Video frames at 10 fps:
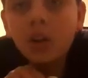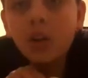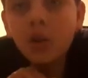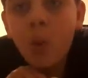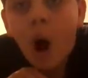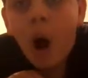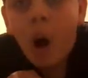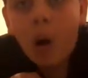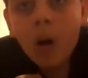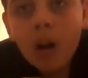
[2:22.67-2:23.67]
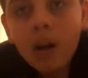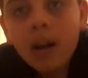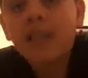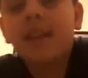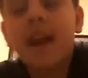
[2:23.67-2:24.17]
glue all,
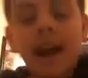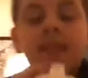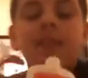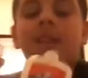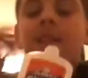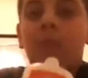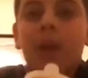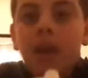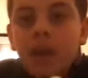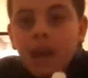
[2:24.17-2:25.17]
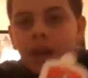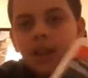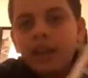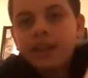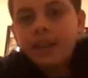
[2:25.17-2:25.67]
because it has
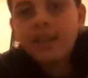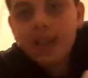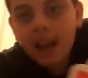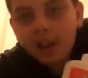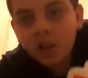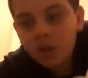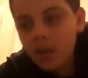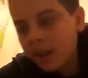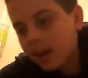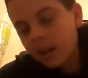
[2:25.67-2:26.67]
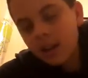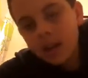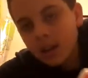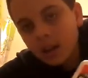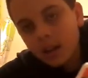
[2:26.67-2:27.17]
this texture thing in
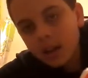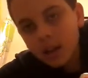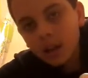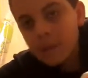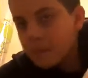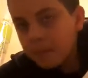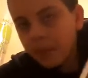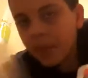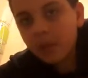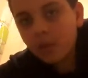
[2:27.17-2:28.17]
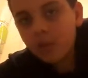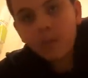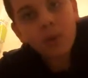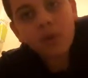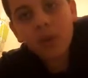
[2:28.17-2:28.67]
it that you're
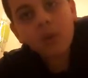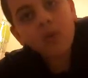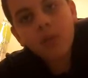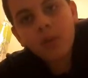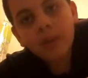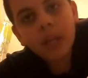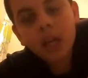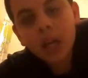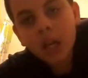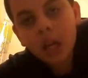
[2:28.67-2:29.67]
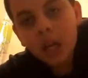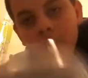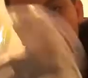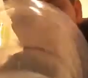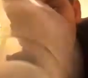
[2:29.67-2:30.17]
supposed to use or something.
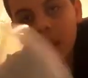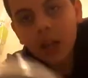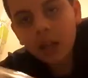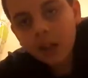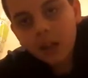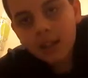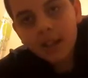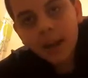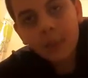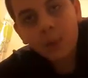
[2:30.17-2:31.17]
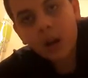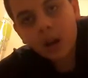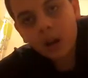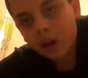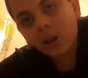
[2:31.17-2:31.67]
And you need
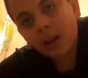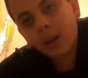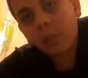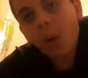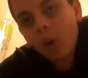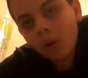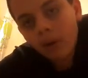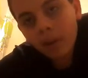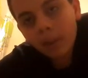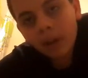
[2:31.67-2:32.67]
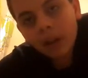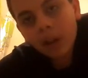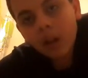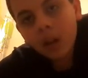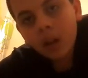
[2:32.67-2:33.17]
Tupperware or a bowl or something
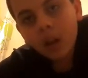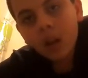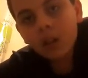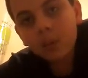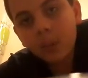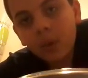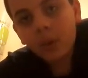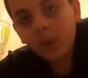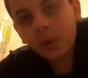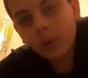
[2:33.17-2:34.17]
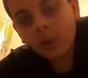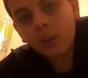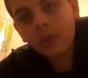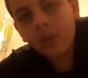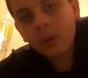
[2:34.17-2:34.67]
to put the glue
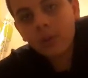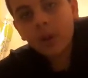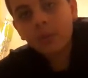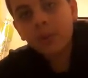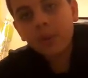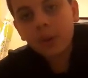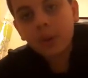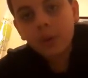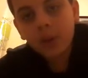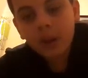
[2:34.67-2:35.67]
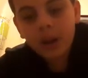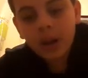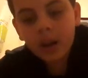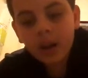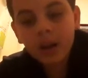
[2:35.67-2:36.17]
in. So I'm gonna put the glue in
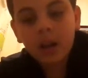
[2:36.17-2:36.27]
there.